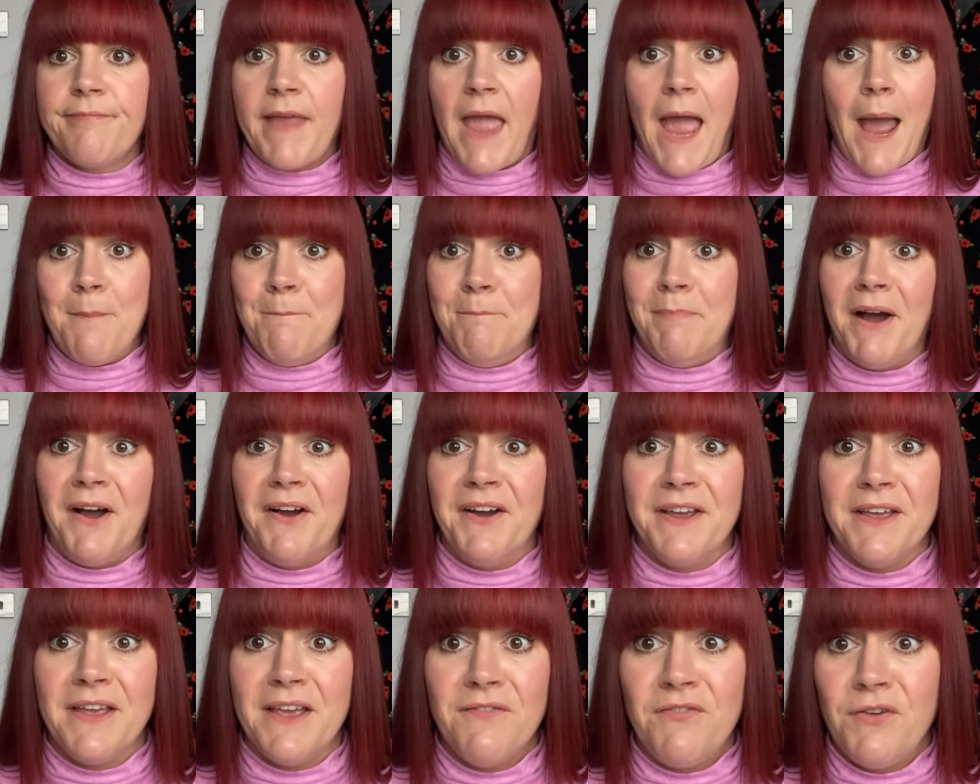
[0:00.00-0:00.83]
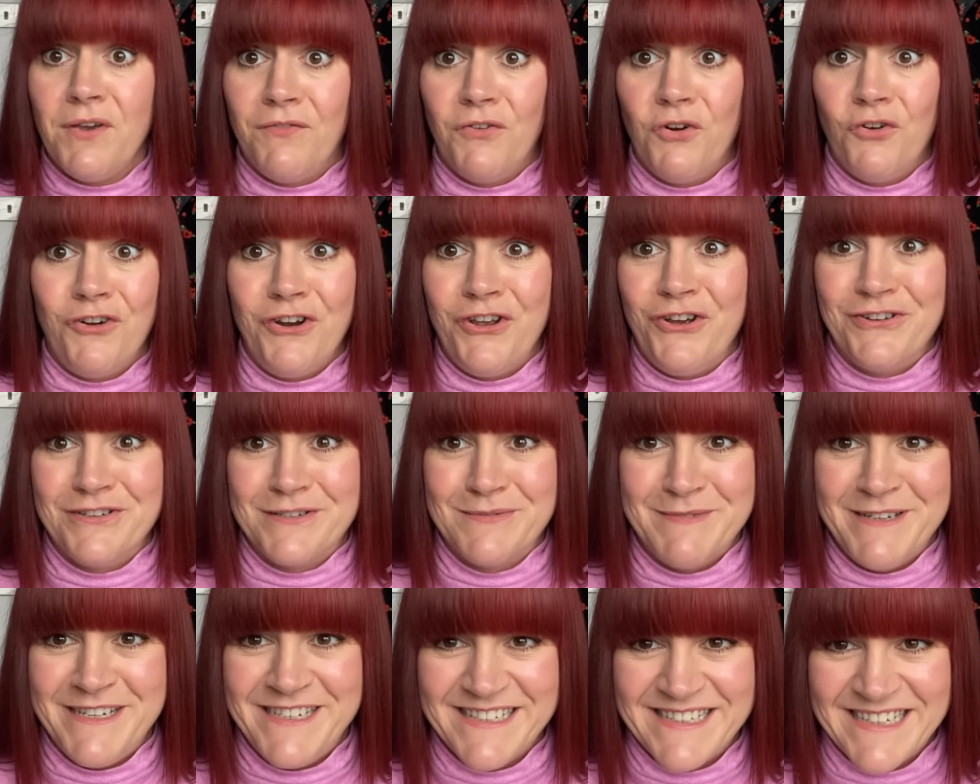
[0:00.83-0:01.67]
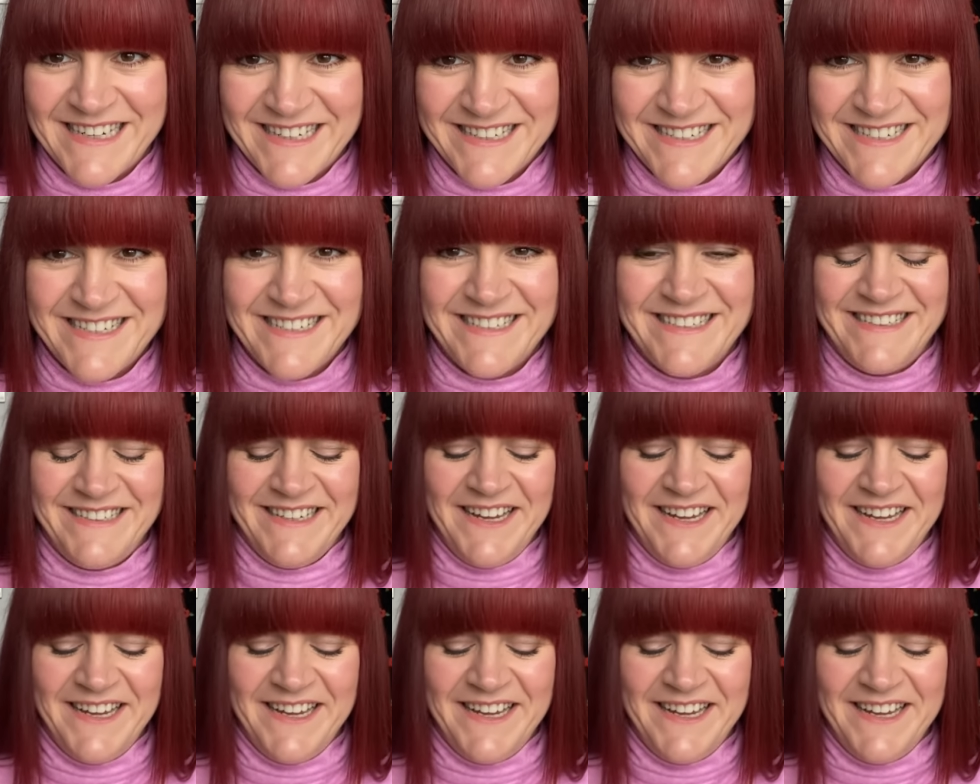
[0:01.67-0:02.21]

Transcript: and buy if you haven't already got some in your stash.